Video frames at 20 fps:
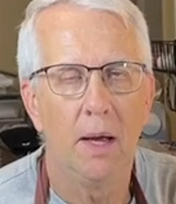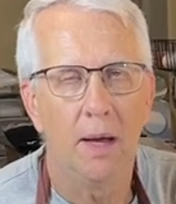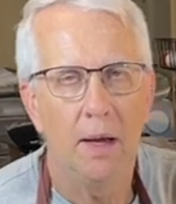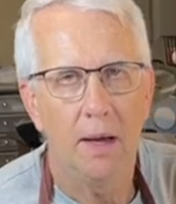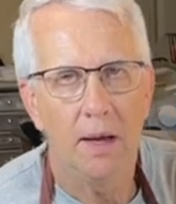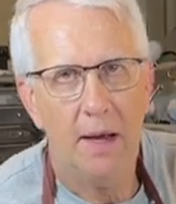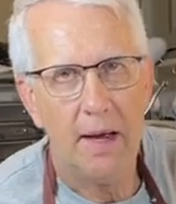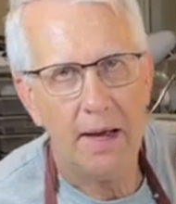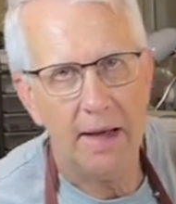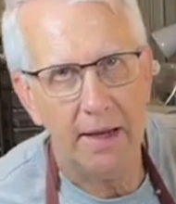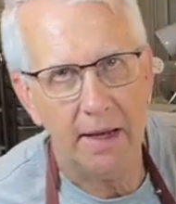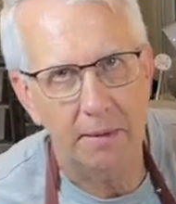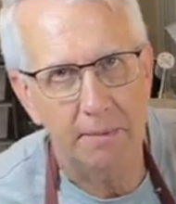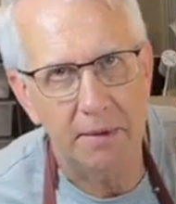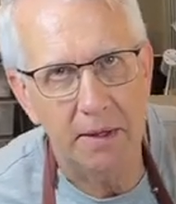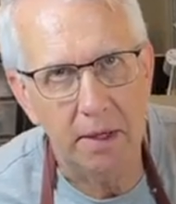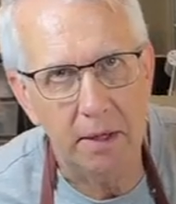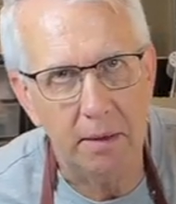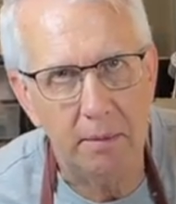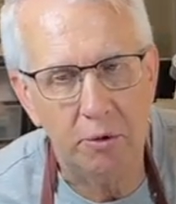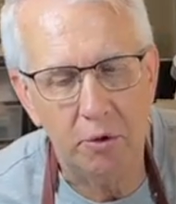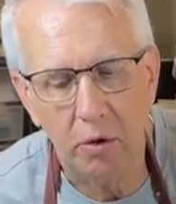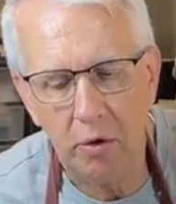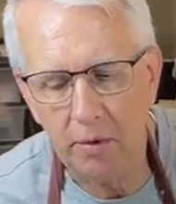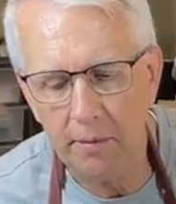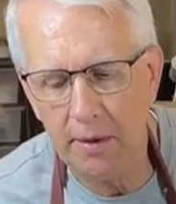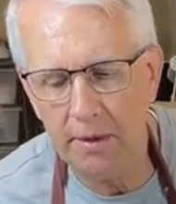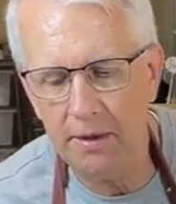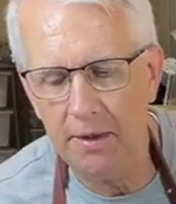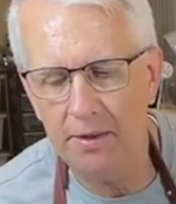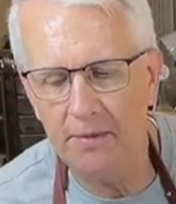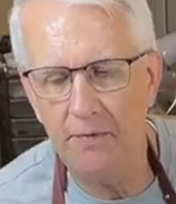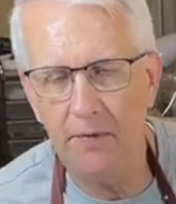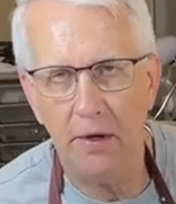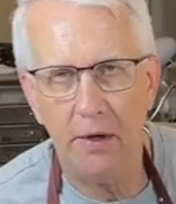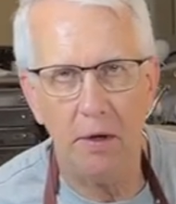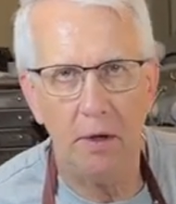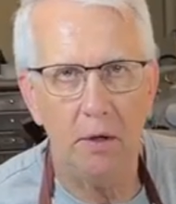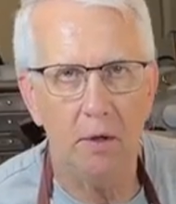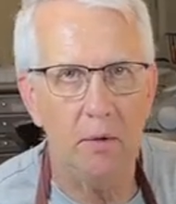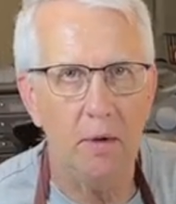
Hi, I'm Tim. Join me in this video